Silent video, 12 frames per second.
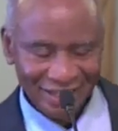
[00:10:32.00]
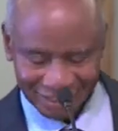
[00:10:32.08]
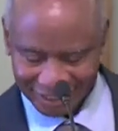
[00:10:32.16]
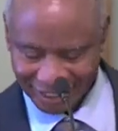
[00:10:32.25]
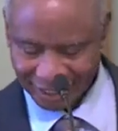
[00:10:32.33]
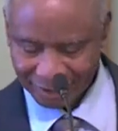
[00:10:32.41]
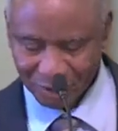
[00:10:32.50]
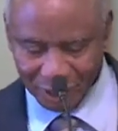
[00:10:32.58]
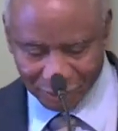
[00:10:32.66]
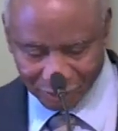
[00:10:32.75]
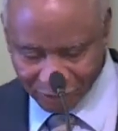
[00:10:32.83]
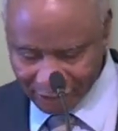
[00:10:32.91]
yeah,
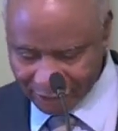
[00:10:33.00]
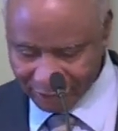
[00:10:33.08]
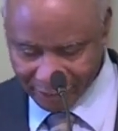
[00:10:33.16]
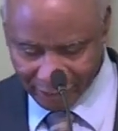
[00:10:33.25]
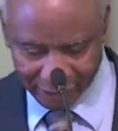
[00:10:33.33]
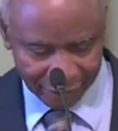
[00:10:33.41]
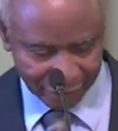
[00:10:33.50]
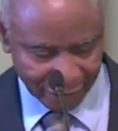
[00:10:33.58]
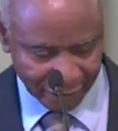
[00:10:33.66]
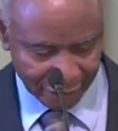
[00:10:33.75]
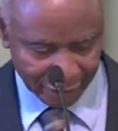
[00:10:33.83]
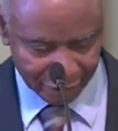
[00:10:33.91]
the, the,
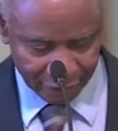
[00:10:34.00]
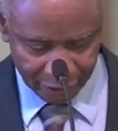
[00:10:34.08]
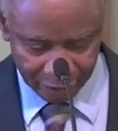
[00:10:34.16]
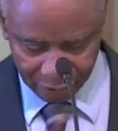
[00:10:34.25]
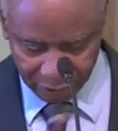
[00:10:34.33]
the, the, the